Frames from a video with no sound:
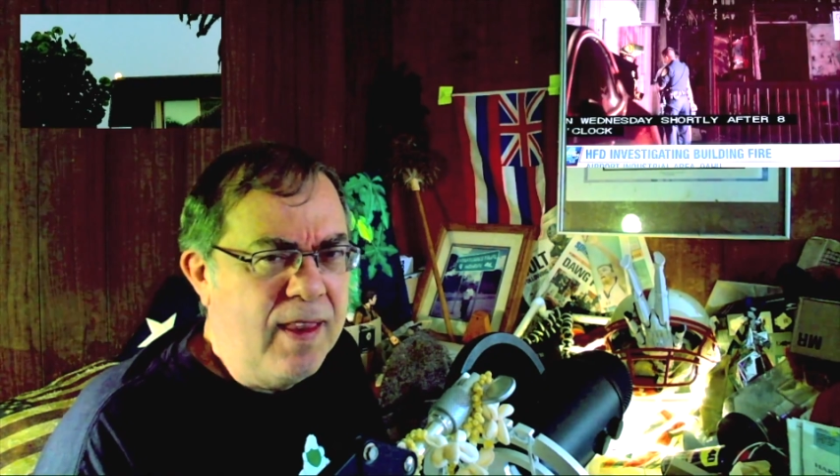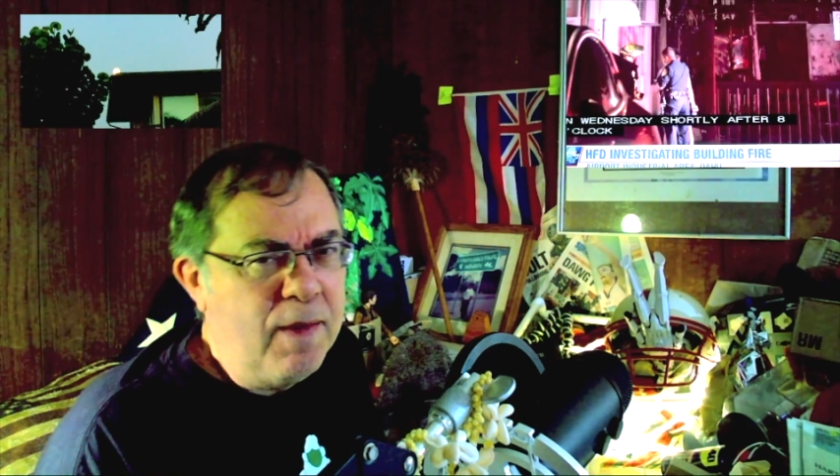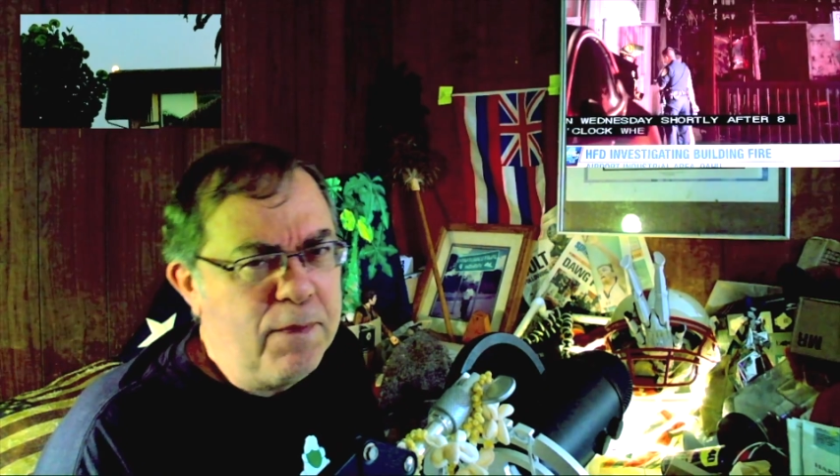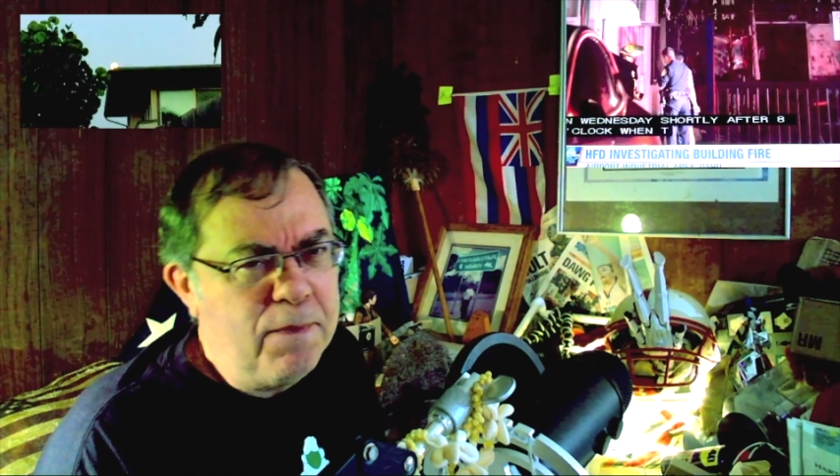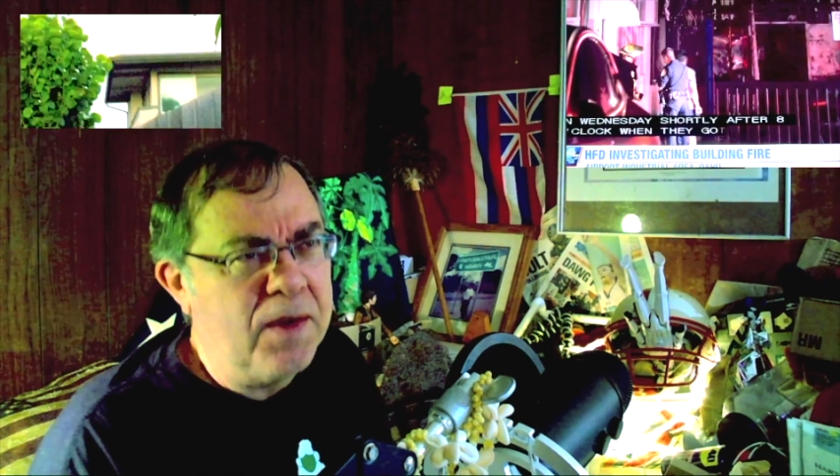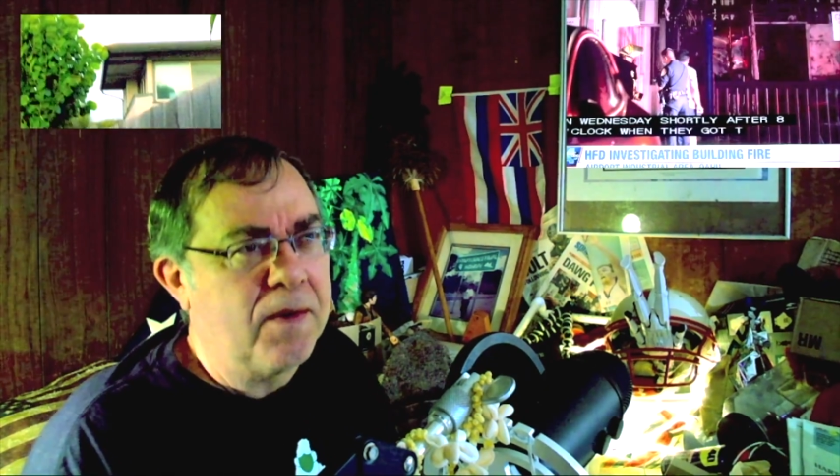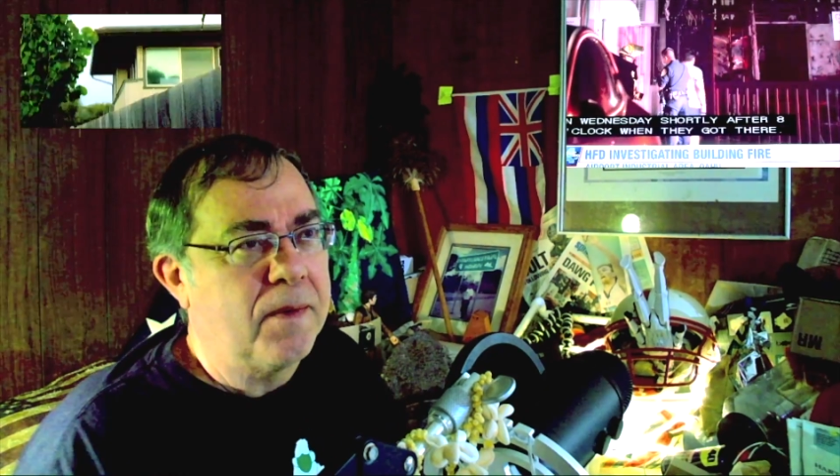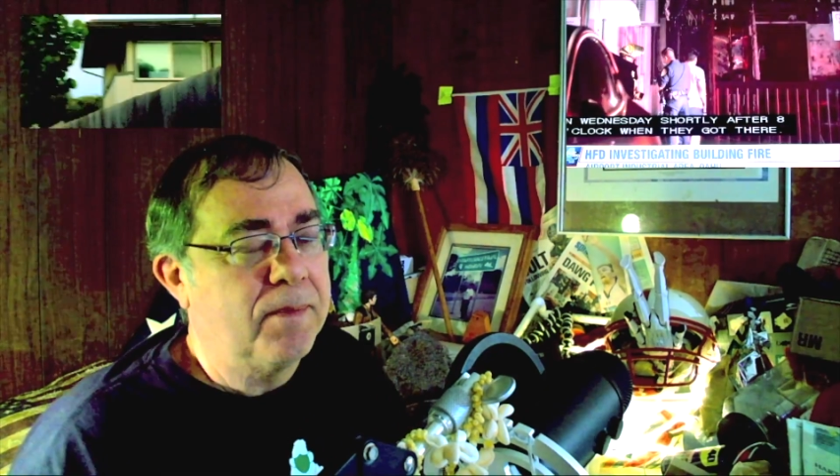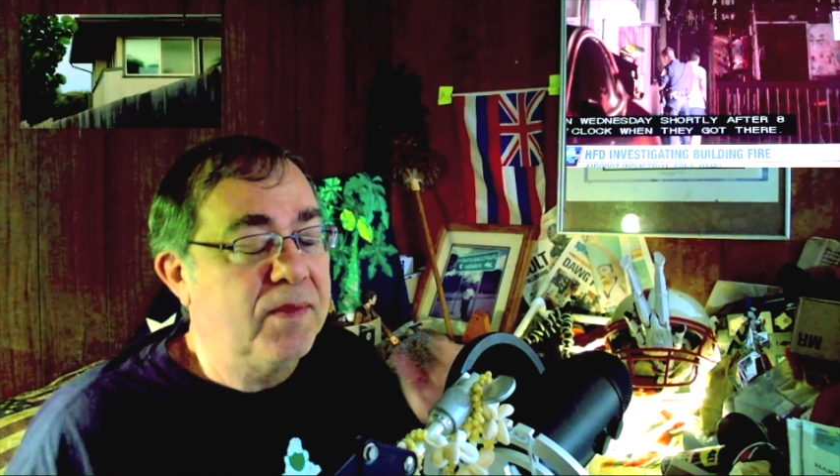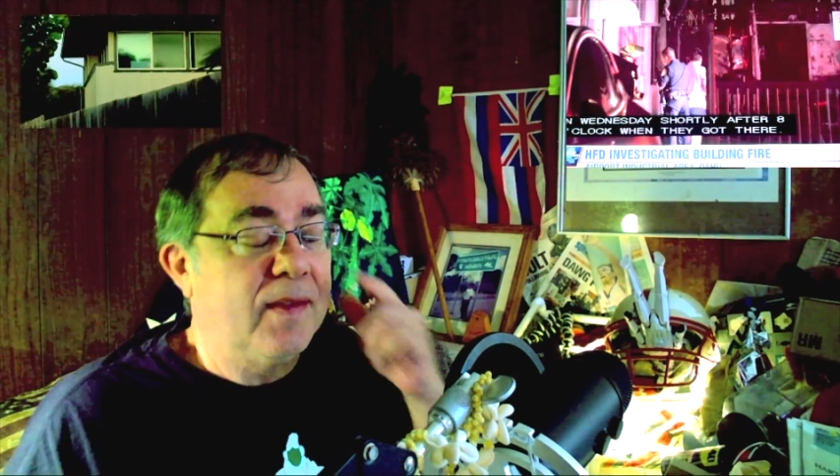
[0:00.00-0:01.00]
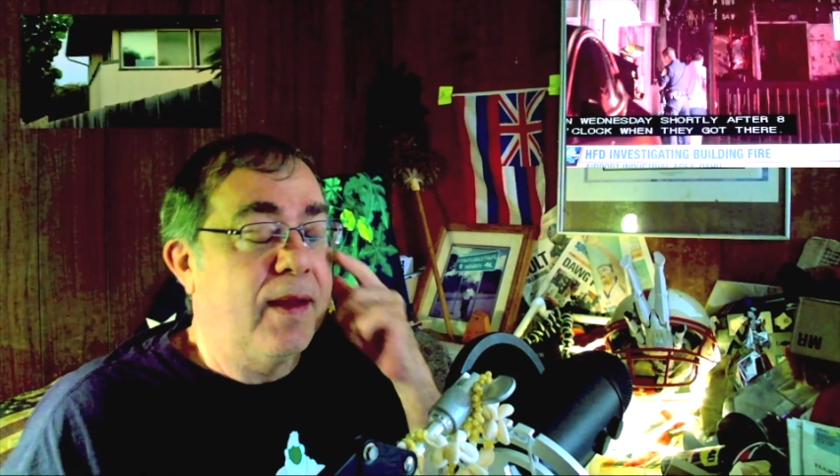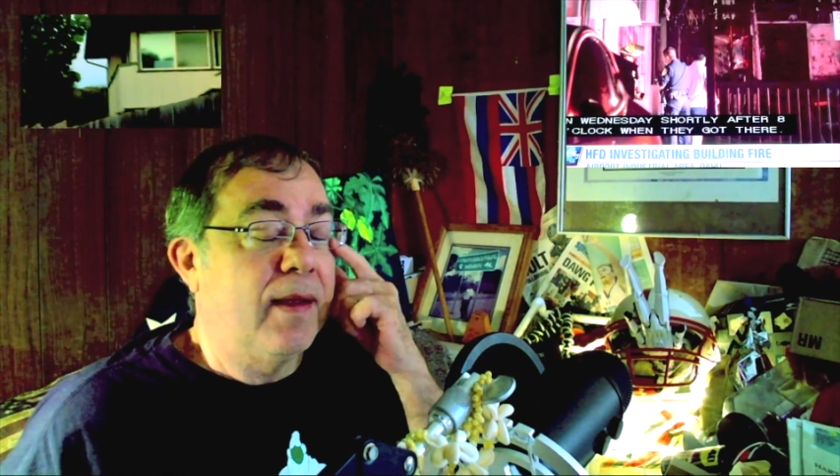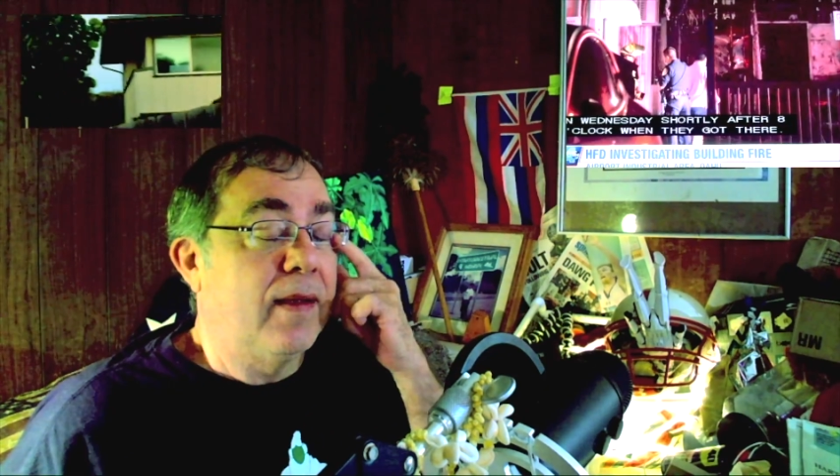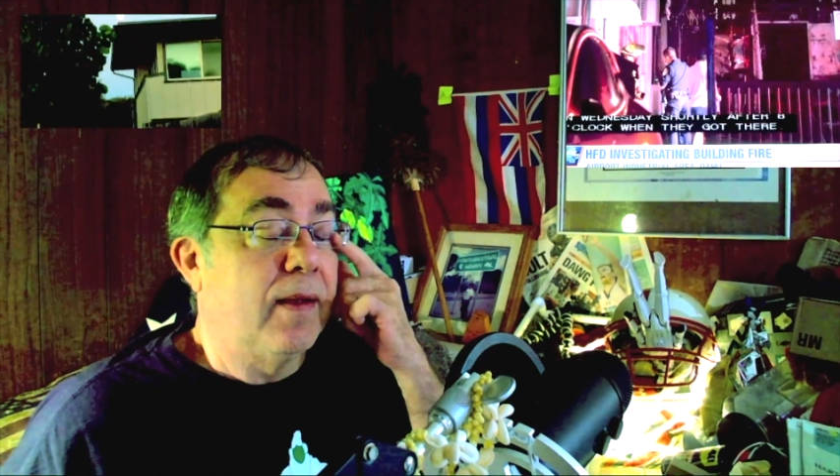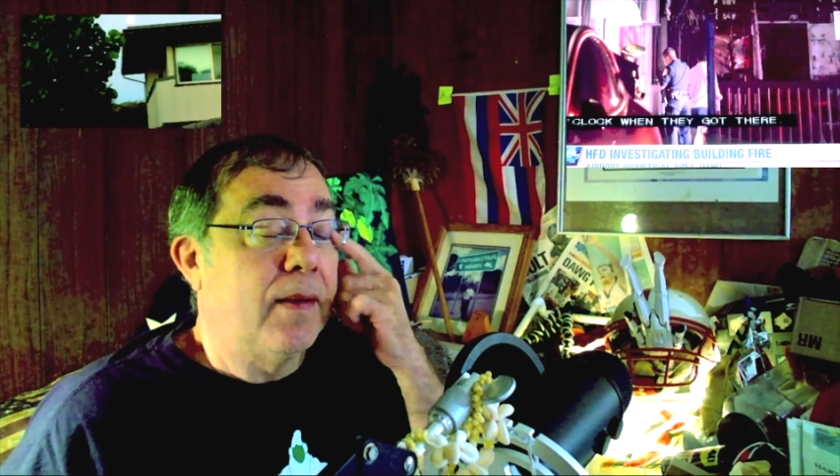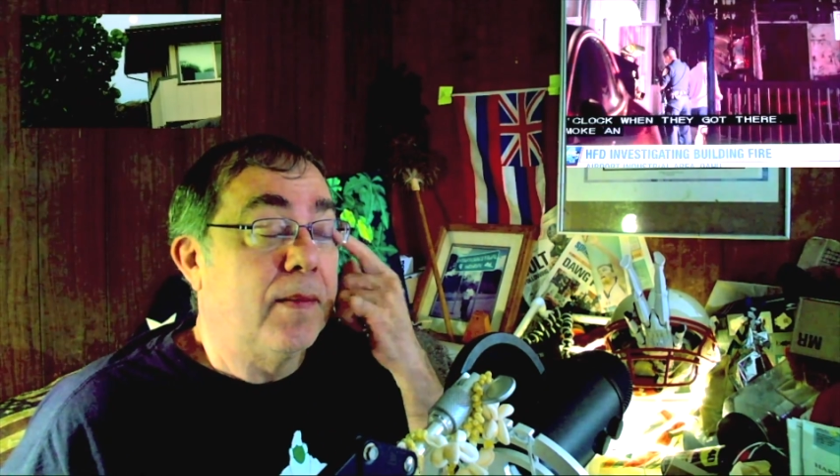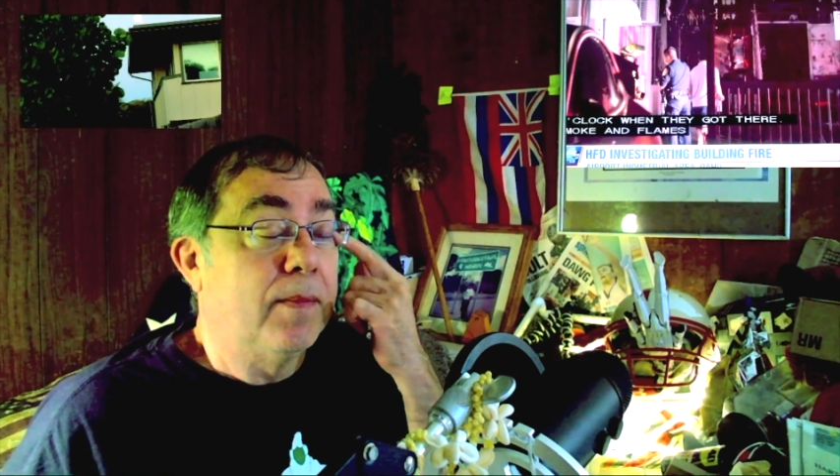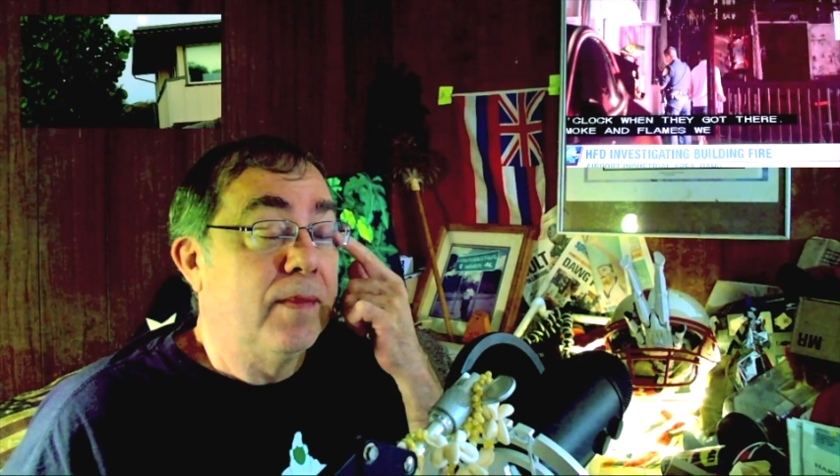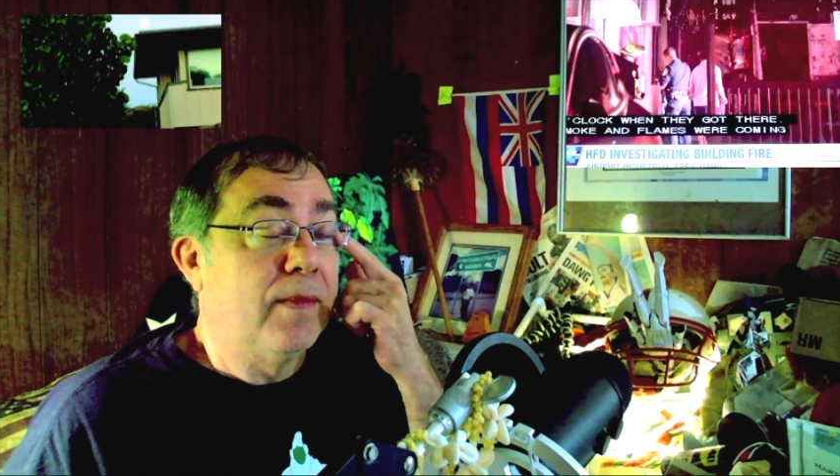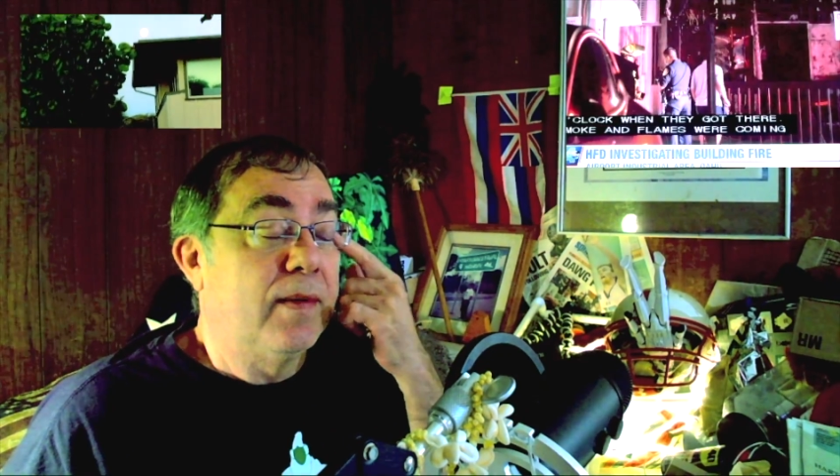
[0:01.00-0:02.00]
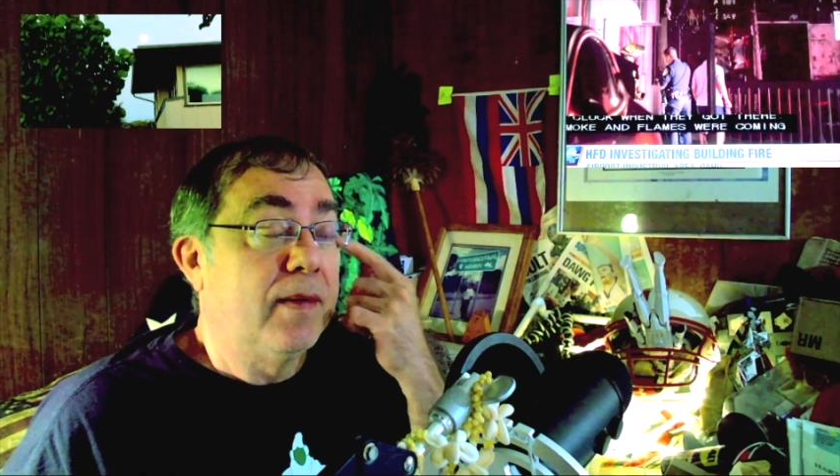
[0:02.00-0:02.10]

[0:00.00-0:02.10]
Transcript: They fear, um...